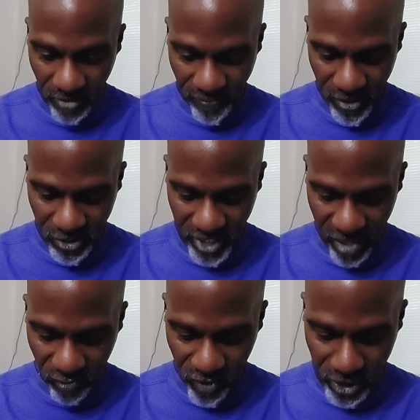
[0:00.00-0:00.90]
the first
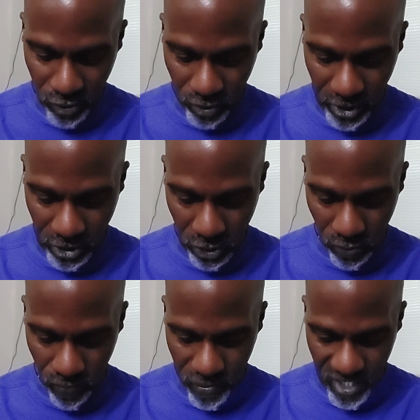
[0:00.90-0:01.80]
step, what you want to do